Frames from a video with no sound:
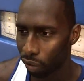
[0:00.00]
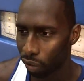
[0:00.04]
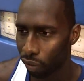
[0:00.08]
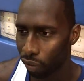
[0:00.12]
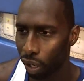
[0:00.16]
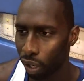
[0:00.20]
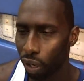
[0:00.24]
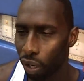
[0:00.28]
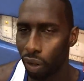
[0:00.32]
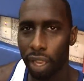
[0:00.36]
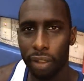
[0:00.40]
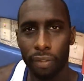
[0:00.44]
the
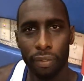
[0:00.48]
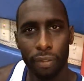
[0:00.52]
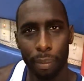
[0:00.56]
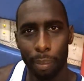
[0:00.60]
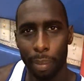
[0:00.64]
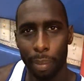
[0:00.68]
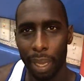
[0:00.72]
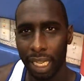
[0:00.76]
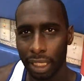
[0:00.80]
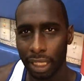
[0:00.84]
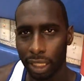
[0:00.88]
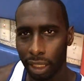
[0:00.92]
real
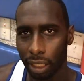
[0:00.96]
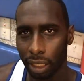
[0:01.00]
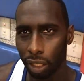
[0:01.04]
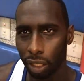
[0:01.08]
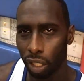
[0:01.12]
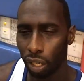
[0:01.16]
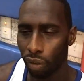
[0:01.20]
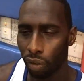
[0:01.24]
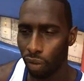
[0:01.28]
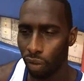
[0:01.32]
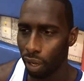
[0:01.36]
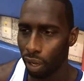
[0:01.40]

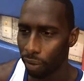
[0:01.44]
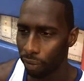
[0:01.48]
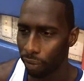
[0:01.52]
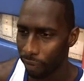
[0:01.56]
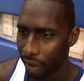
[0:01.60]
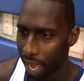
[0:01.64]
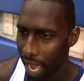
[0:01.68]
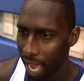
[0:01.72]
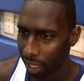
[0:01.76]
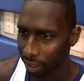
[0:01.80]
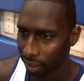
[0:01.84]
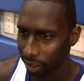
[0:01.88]
information or the real
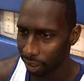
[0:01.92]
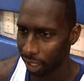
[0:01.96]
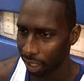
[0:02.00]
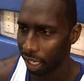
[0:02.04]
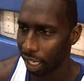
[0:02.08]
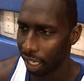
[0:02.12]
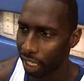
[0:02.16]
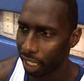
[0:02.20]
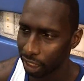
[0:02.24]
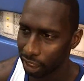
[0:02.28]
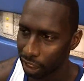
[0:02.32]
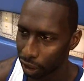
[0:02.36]
facts,
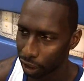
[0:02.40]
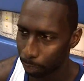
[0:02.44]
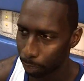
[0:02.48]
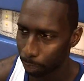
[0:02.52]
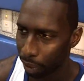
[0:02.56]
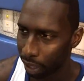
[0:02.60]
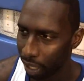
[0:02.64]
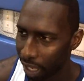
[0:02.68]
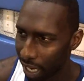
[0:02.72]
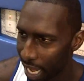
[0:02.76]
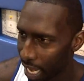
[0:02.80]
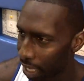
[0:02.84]
and then they
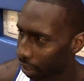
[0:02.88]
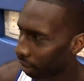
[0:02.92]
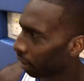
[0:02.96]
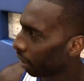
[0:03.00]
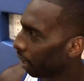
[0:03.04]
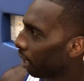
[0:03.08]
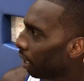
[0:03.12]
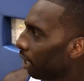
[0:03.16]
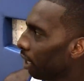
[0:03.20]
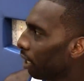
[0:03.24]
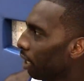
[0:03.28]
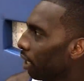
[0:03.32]
just put it
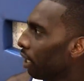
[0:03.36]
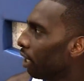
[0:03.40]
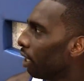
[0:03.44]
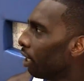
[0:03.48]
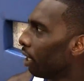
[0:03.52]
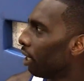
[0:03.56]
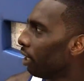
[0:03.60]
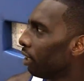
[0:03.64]
out there